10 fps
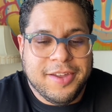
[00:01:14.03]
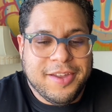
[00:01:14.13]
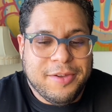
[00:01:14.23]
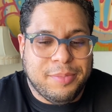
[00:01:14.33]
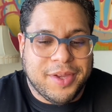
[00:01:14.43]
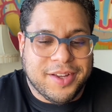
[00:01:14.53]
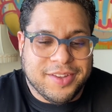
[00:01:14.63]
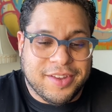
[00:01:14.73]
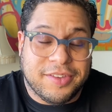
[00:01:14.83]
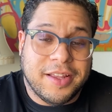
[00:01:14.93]
because
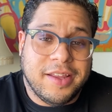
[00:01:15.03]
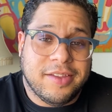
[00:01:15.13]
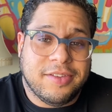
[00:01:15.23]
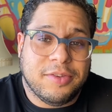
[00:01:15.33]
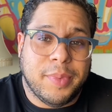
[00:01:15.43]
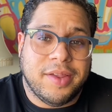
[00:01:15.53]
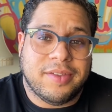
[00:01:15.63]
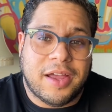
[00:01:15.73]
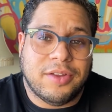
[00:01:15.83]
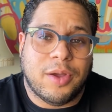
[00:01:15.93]
as silly as this may
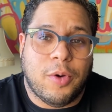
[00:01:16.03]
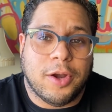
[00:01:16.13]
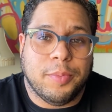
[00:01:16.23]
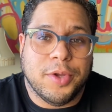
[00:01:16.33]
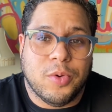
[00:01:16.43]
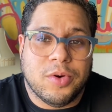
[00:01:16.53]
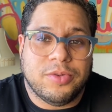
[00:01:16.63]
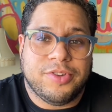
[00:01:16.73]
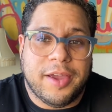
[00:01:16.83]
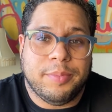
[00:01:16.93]
sound, I want to be a world
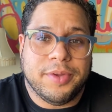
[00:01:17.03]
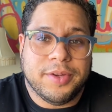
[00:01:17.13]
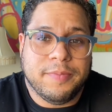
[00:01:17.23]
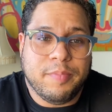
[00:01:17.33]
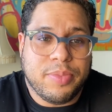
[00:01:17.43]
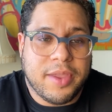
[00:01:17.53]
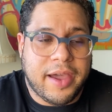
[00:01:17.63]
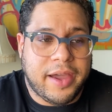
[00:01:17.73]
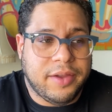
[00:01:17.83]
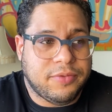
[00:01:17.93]
champion.
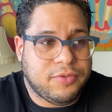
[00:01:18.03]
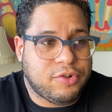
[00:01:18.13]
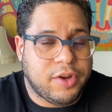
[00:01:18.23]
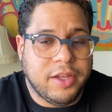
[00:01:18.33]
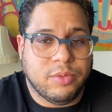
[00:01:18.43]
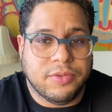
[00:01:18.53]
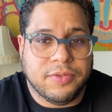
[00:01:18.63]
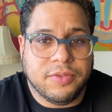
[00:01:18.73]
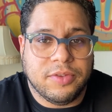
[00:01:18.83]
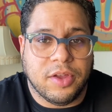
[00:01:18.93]
I've trained with
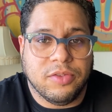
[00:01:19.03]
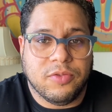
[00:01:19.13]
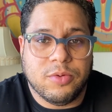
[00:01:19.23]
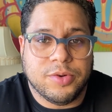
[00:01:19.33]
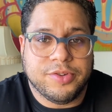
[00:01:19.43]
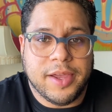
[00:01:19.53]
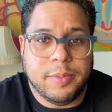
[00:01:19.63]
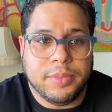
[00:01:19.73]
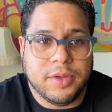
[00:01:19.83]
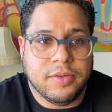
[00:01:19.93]
tons of world
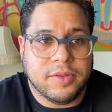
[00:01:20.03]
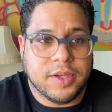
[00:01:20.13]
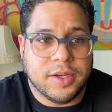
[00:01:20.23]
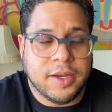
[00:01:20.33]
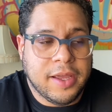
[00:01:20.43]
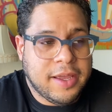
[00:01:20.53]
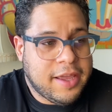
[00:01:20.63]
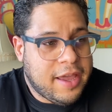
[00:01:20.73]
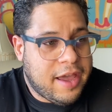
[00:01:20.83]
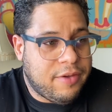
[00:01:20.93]
champions, and
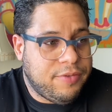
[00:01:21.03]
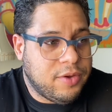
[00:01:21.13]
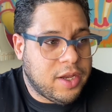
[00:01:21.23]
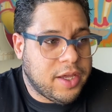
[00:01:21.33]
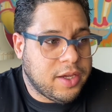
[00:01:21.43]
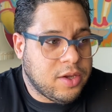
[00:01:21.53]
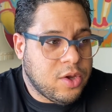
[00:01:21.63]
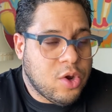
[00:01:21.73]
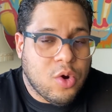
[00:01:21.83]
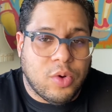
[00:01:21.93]
I feel like
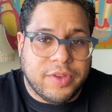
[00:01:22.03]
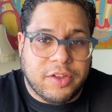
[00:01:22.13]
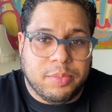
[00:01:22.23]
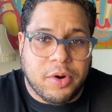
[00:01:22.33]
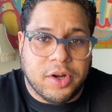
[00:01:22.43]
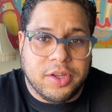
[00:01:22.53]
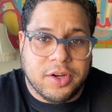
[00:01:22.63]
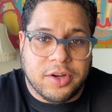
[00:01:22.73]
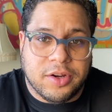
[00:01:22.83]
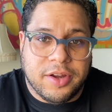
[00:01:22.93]
when that's part of
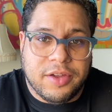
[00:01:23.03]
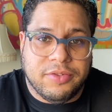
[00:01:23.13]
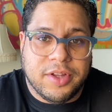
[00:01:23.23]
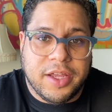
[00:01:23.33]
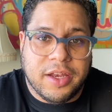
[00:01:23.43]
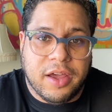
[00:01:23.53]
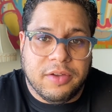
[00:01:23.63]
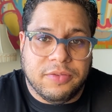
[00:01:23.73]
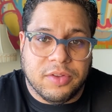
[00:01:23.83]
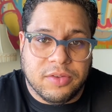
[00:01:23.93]
your everyday
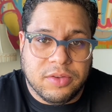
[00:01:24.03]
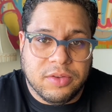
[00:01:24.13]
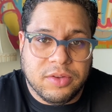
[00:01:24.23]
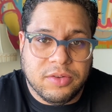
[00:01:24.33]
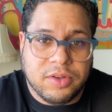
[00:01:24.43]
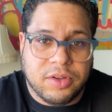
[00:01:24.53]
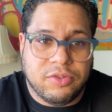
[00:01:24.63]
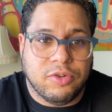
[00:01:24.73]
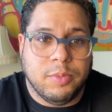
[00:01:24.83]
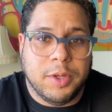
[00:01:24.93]
life, it's
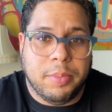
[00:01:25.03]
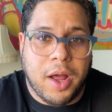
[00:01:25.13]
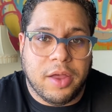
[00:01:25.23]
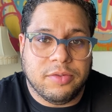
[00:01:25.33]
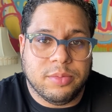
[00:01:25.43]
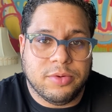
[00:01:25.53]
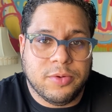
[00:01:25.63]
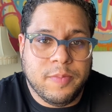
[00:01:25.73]
extremely possible.